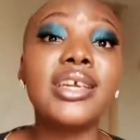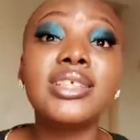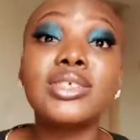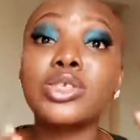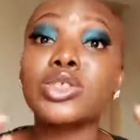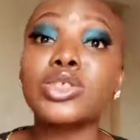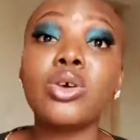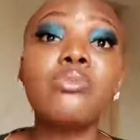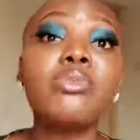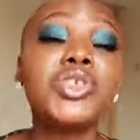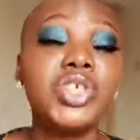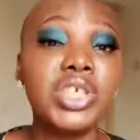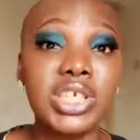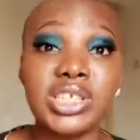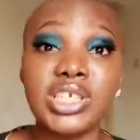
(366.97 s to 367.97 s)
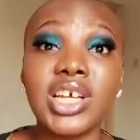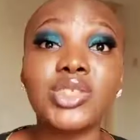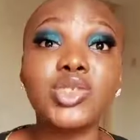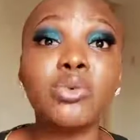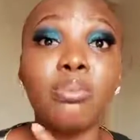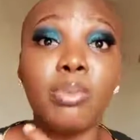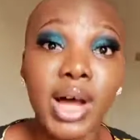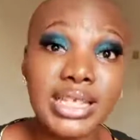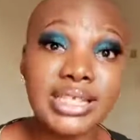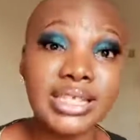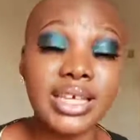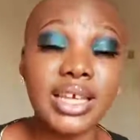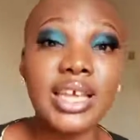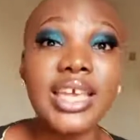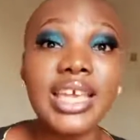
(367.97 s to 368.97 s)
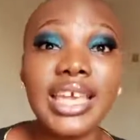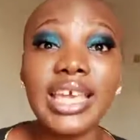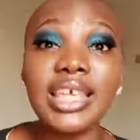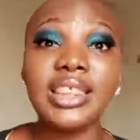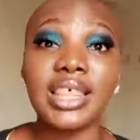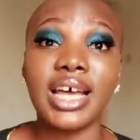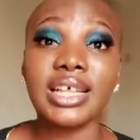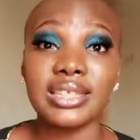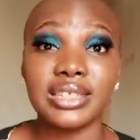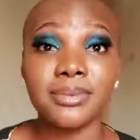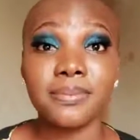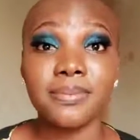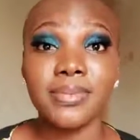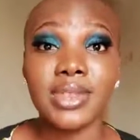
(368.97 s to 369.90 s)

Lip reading: It's so much easier to bask in that.